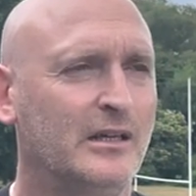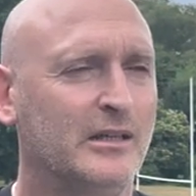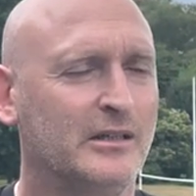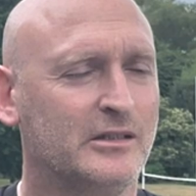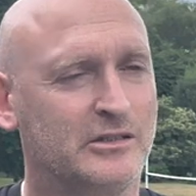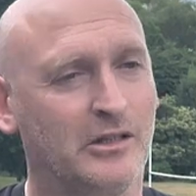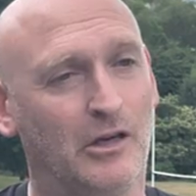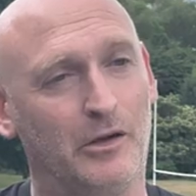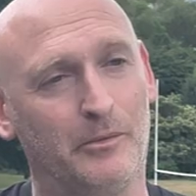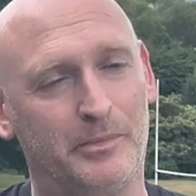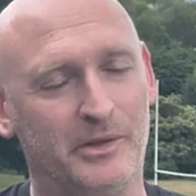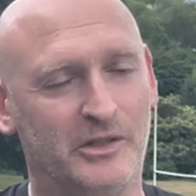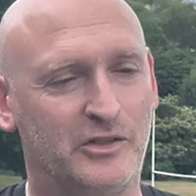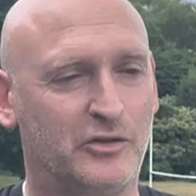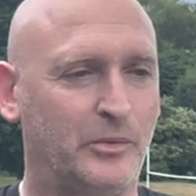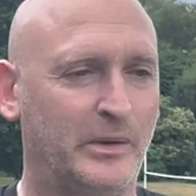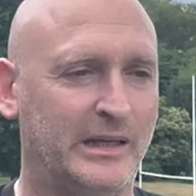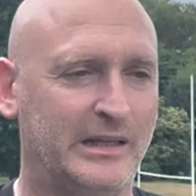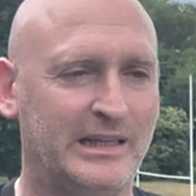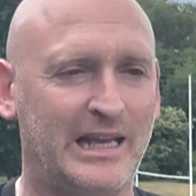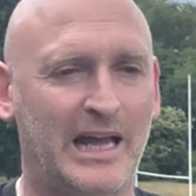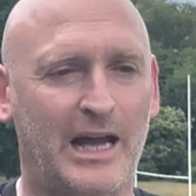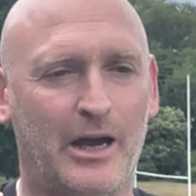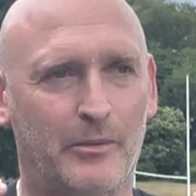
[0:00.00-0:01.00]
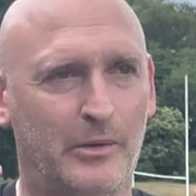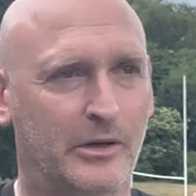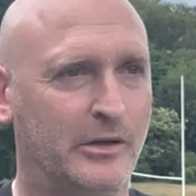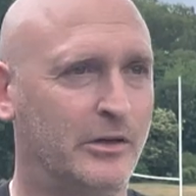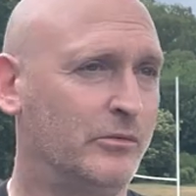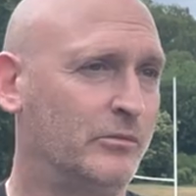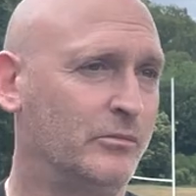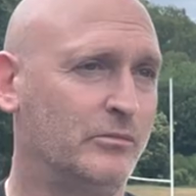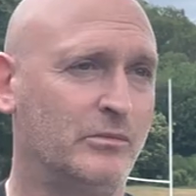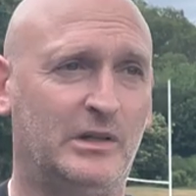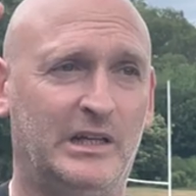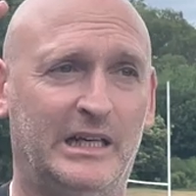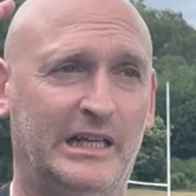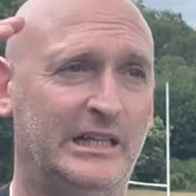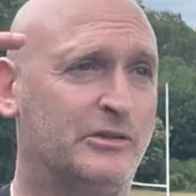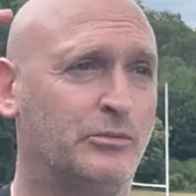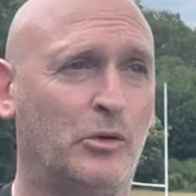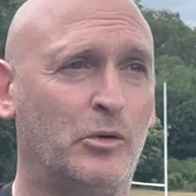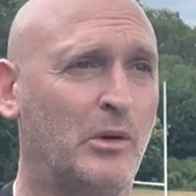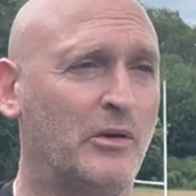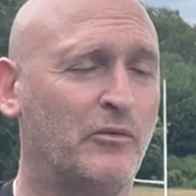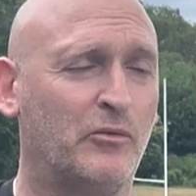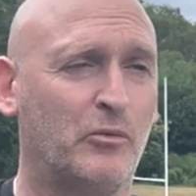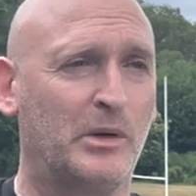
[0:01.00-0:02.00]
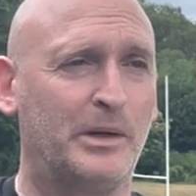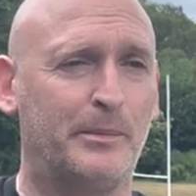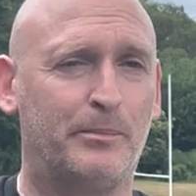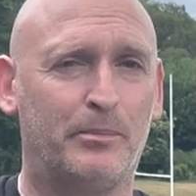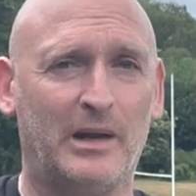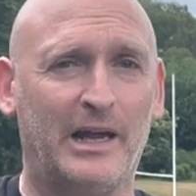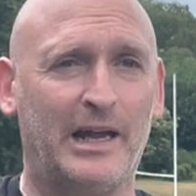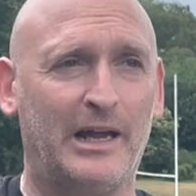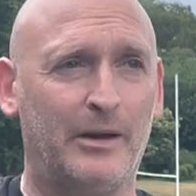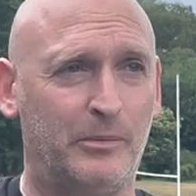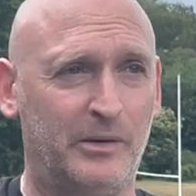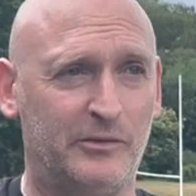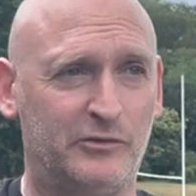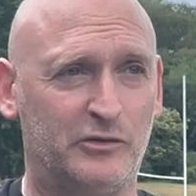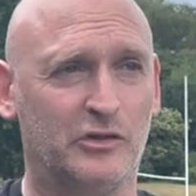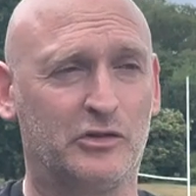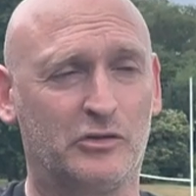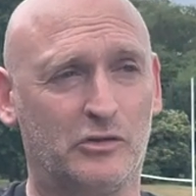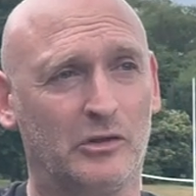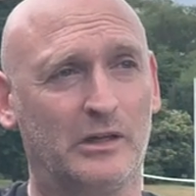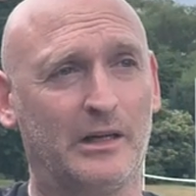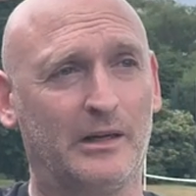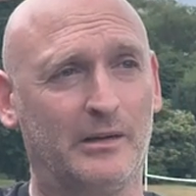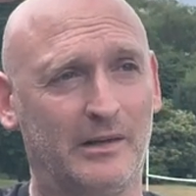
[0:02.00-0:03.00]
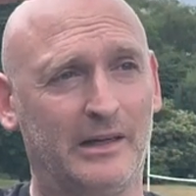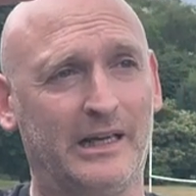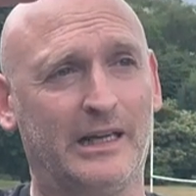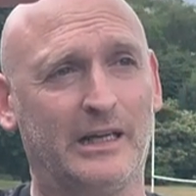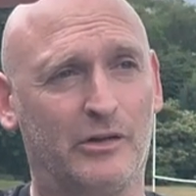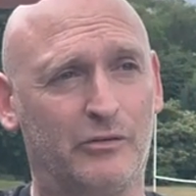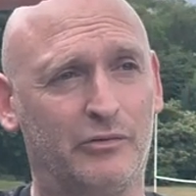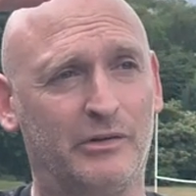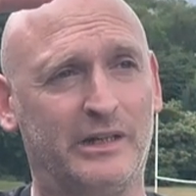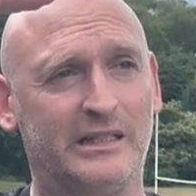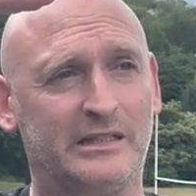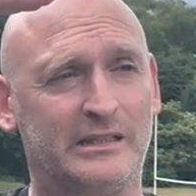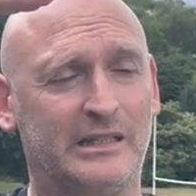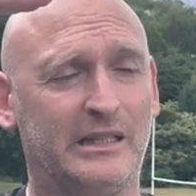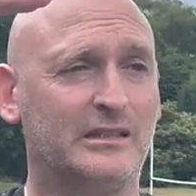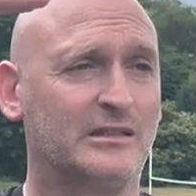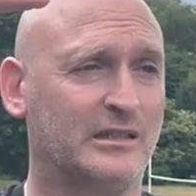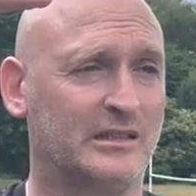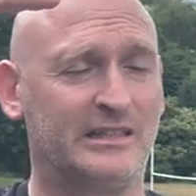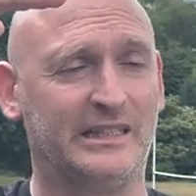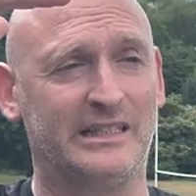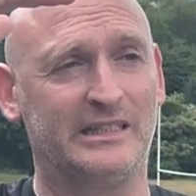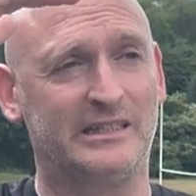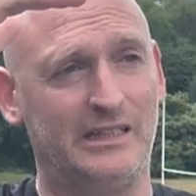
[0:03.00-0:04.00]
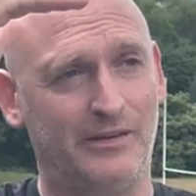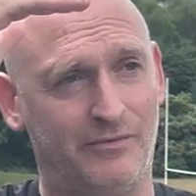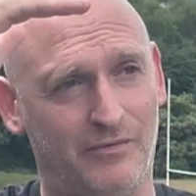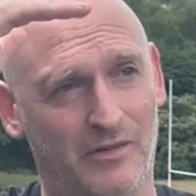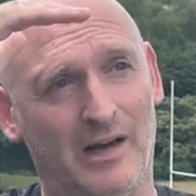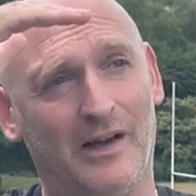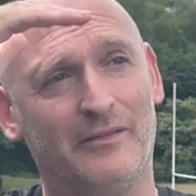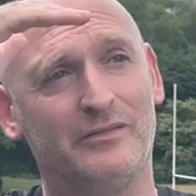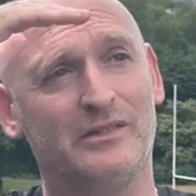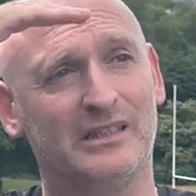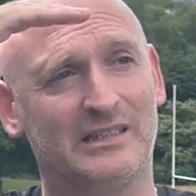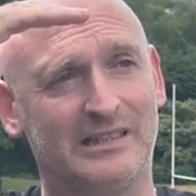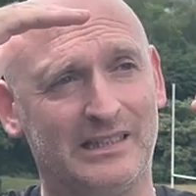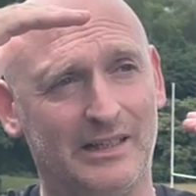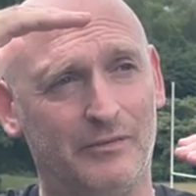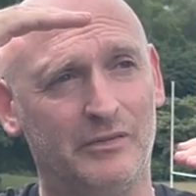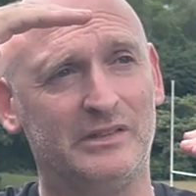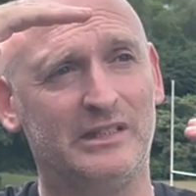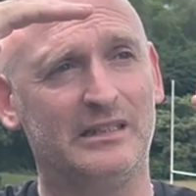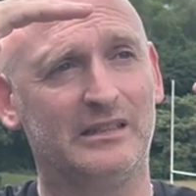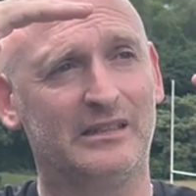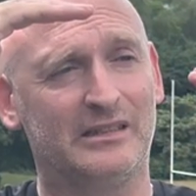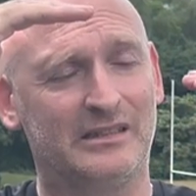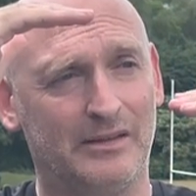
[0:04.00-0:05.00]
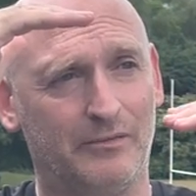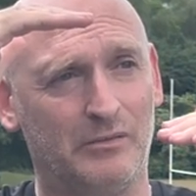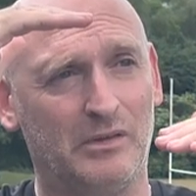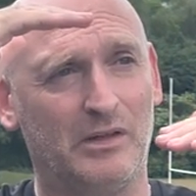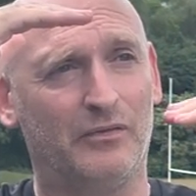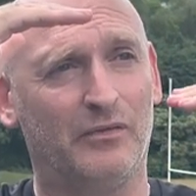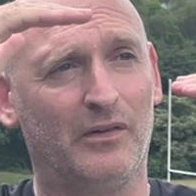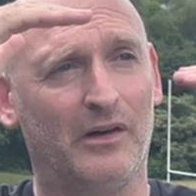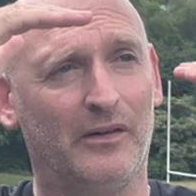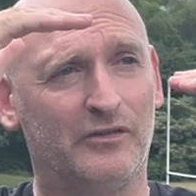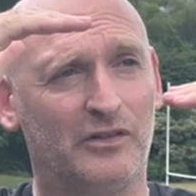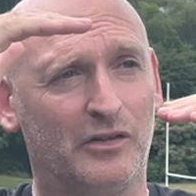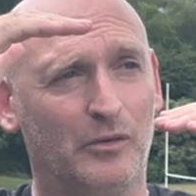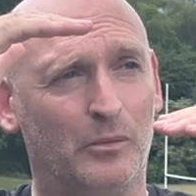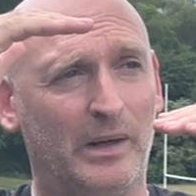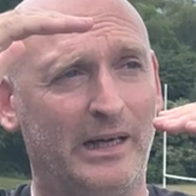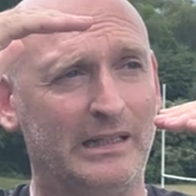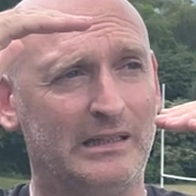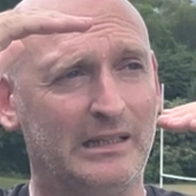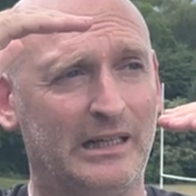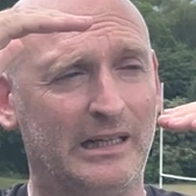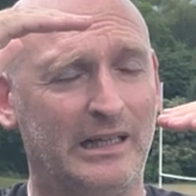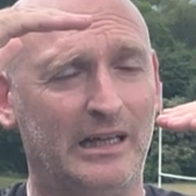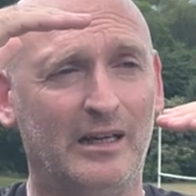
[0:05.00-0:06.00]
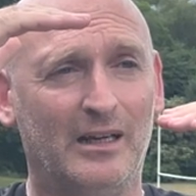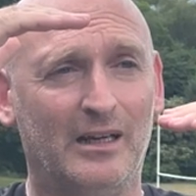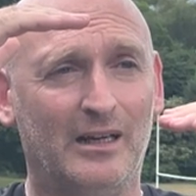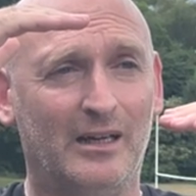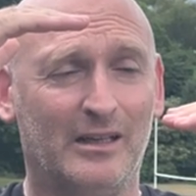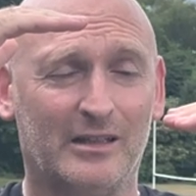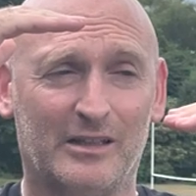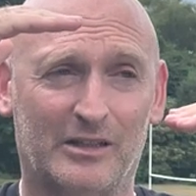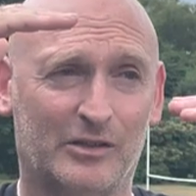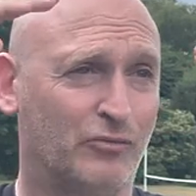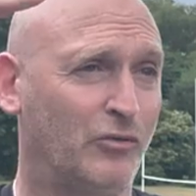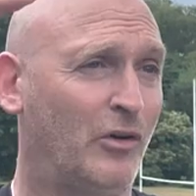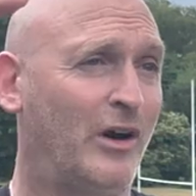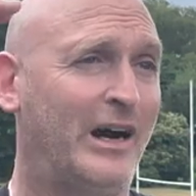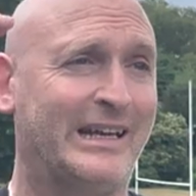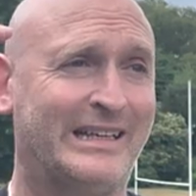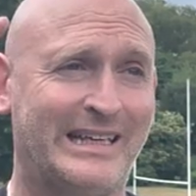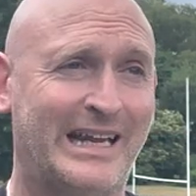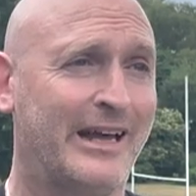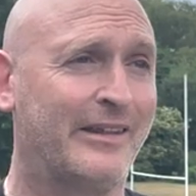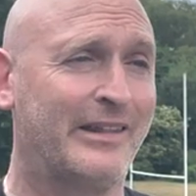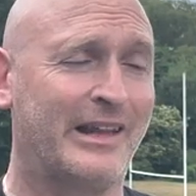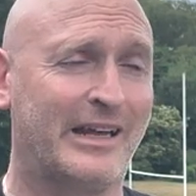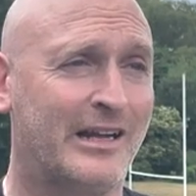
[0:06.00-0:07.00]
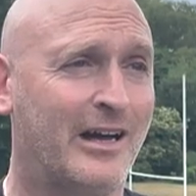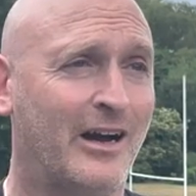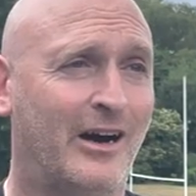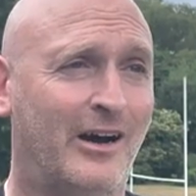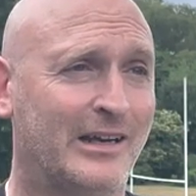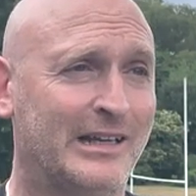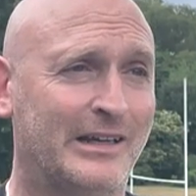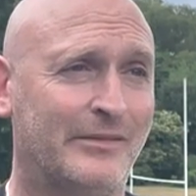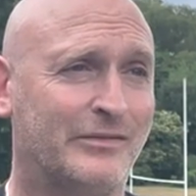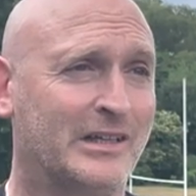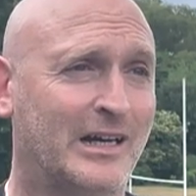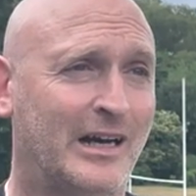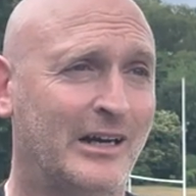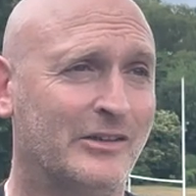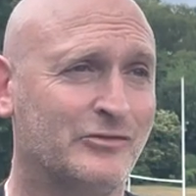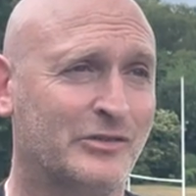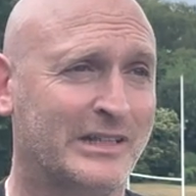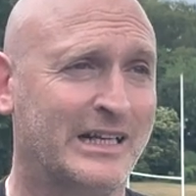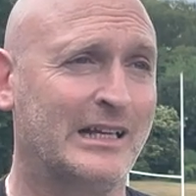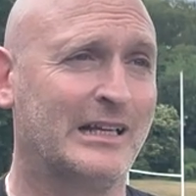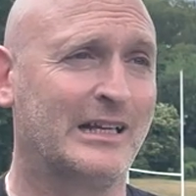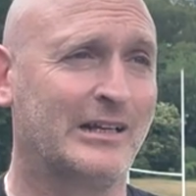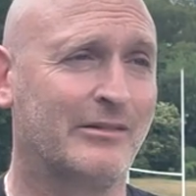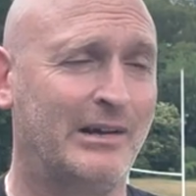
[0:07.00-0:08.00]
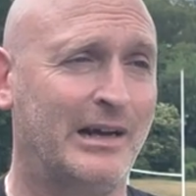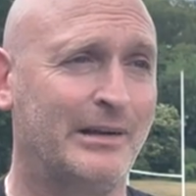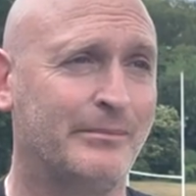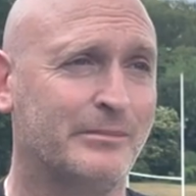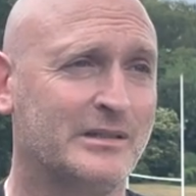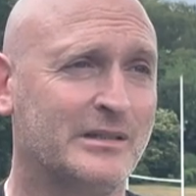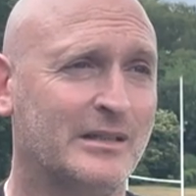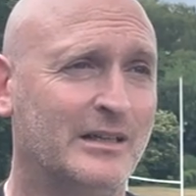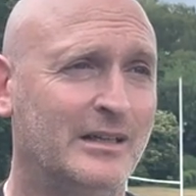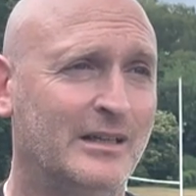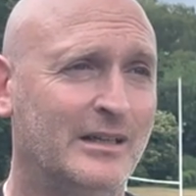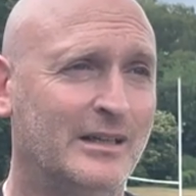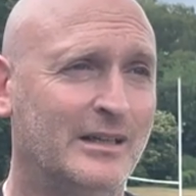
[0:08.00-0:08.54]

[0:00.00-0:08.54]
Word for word: So between now and is whoever we play, we've just got to increase it to 65 to 70 to 75 to 80 because right now they can't lift 100 kilograms.